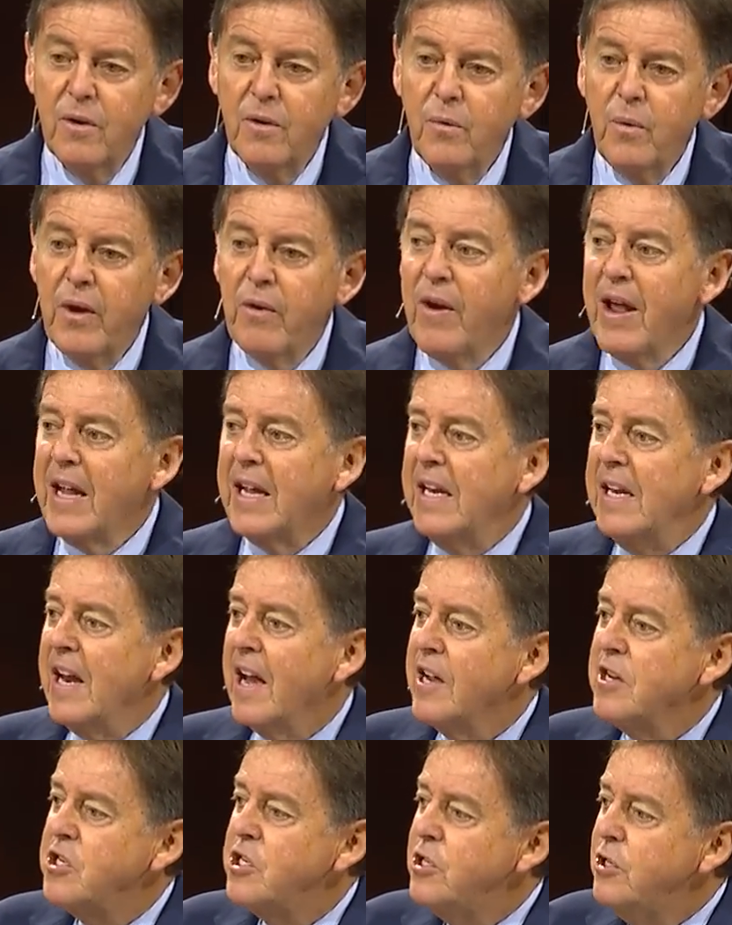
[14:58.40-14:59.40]
we
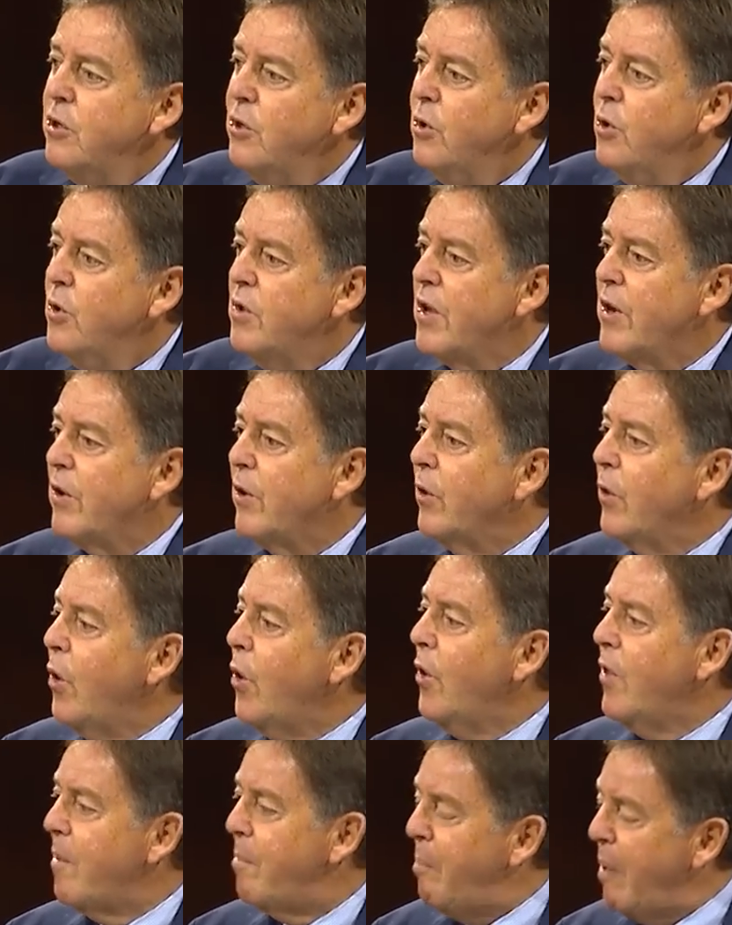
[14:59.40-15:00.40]
recognize too that
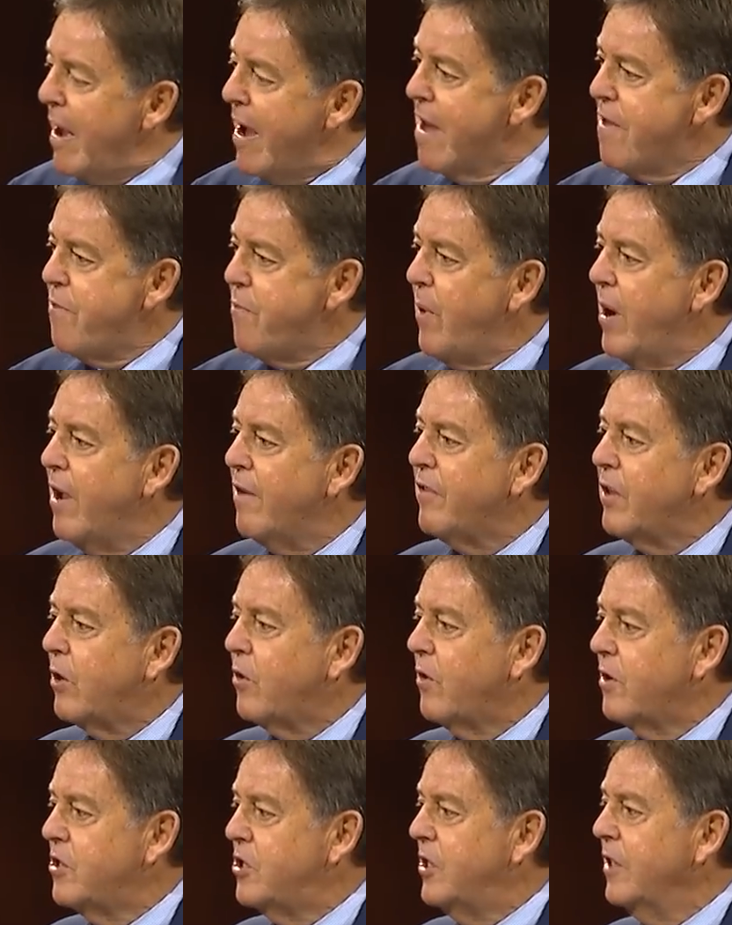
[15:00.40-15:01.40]
although the pathway of the
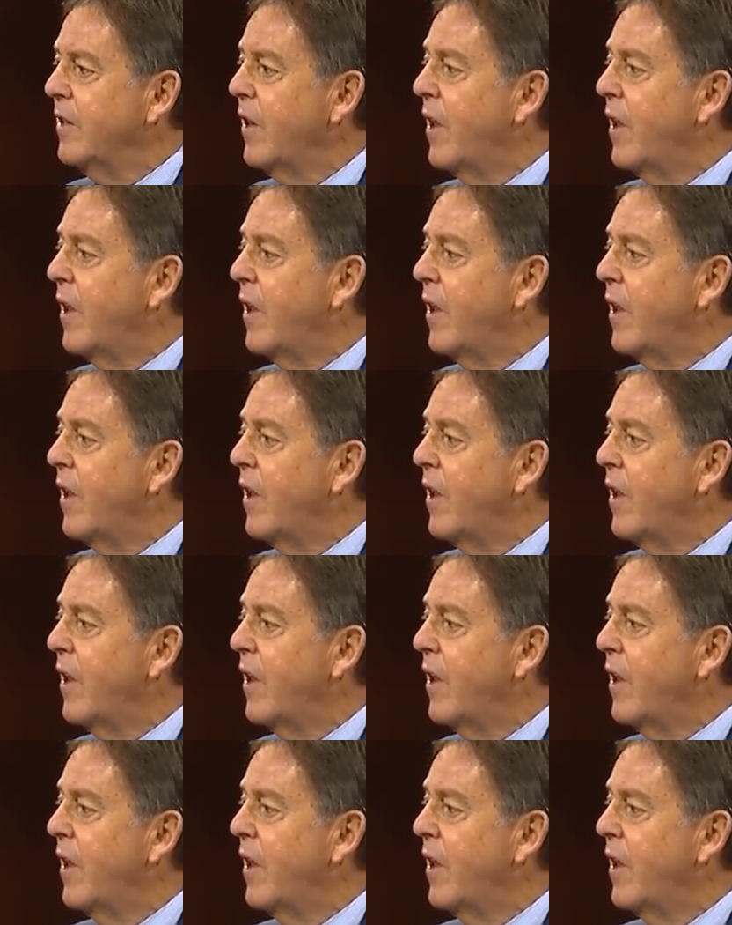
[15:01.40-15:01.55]
Christian